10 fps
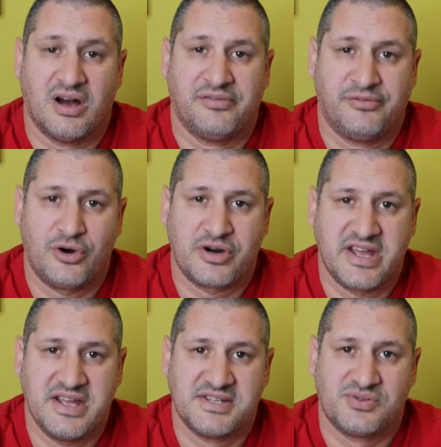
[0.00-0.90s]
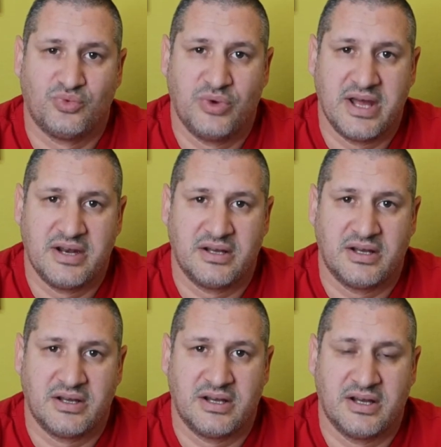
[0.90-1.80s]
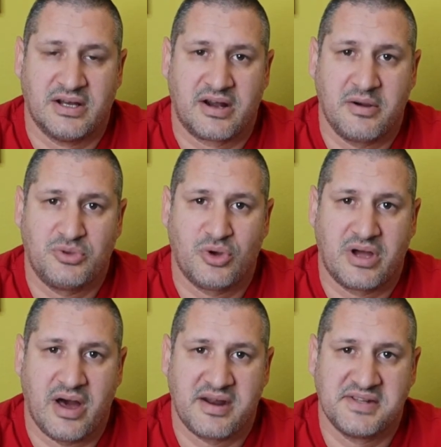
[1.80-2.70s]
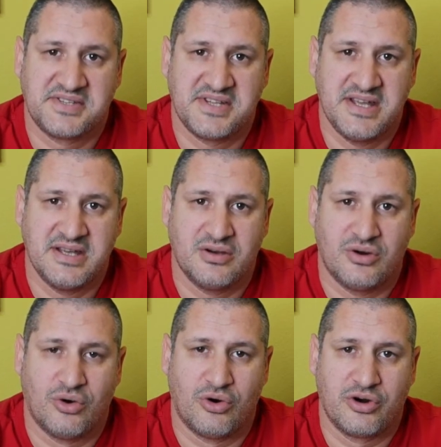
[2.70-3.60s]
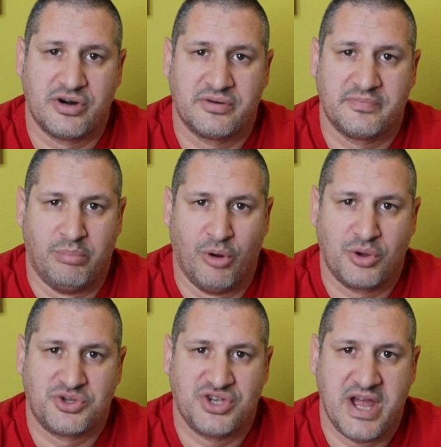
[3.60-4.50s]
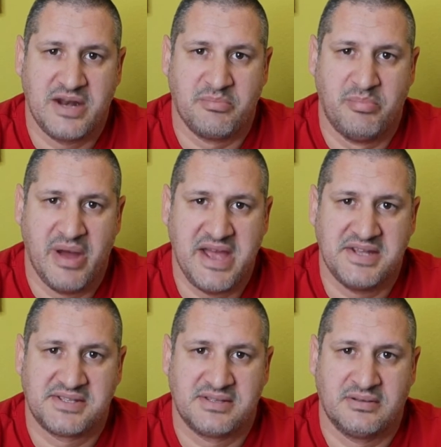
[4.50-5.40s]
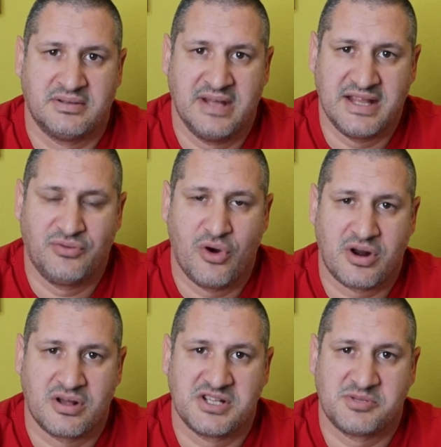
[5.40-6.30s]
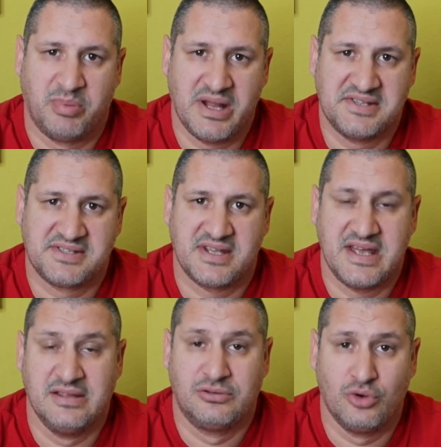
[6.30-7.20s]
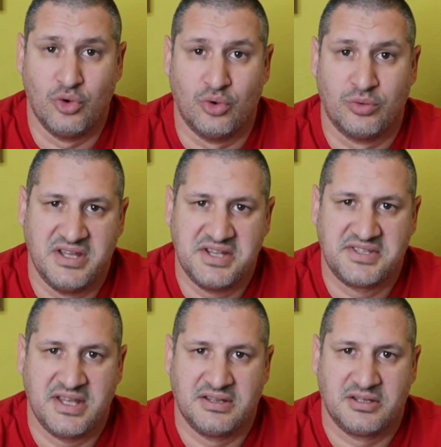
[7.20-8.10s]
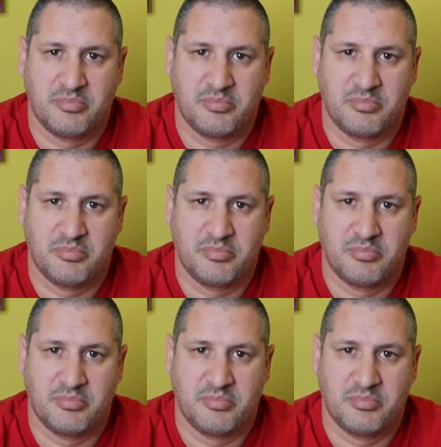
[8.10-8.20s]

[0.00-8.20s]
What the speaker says: A fork is when a cryptocurrency or blockchain-based network splits in two distinct